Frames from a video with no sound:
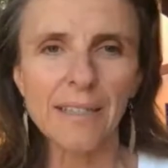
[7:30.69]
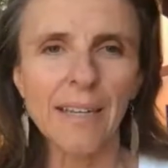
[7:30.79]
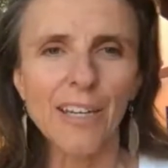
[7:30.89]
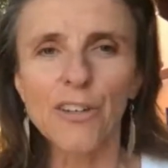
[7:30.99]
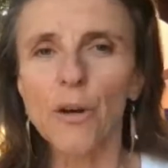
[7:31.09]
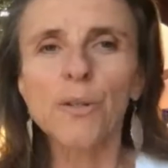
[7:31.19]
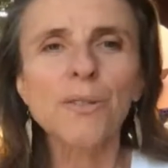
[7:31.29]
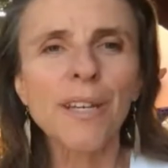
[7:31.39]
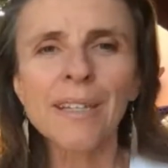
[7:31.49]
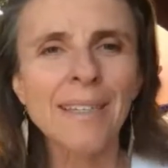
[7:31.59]

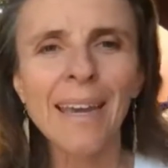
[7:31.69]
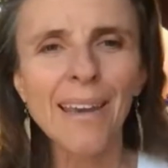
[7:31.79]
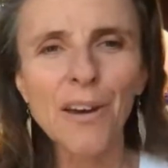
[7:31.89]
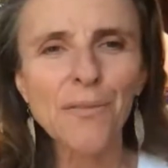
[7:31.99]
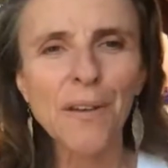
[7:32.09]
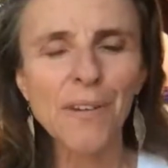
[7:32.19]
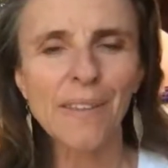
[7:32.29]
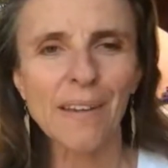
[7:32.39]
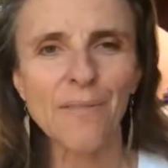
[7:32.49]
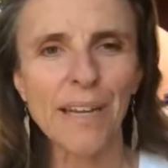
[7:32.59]
who's going to take care of
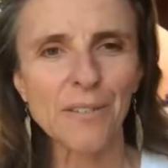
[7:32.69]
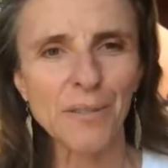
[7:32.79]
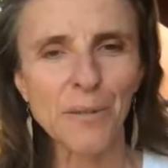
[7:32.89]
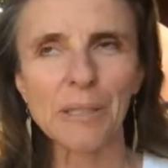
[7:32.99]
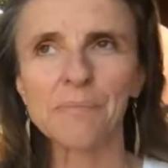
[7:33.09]
everything if I don't do it?